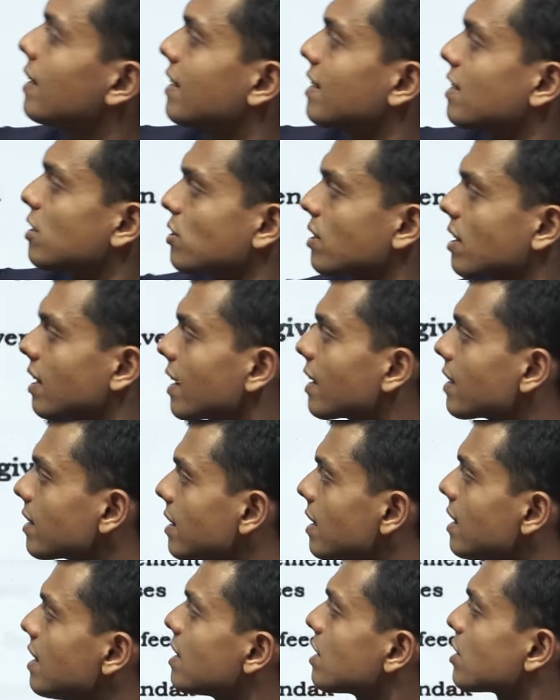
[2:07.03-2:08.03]
it is correct,
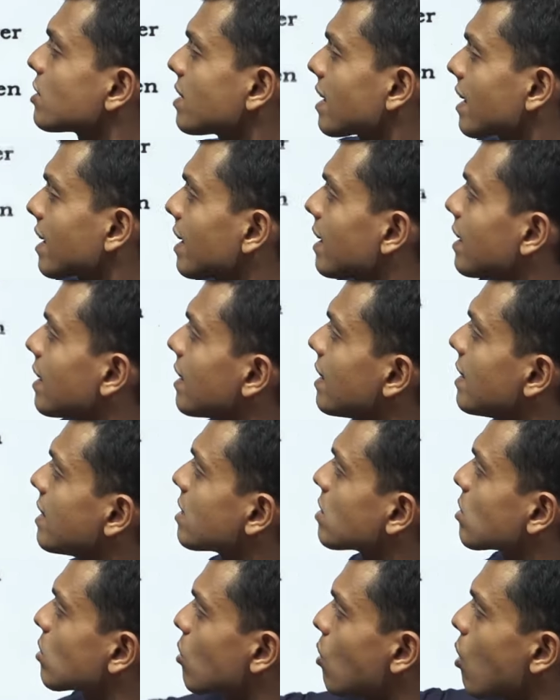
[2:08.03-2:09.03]
second
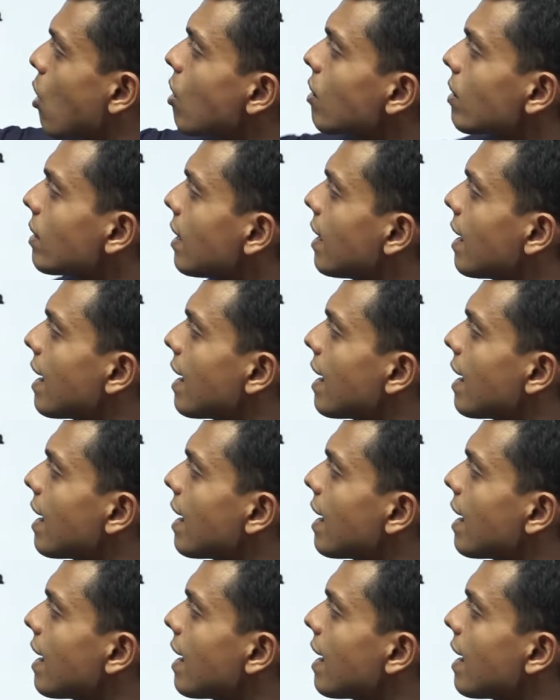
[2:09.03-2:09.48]
is wrong,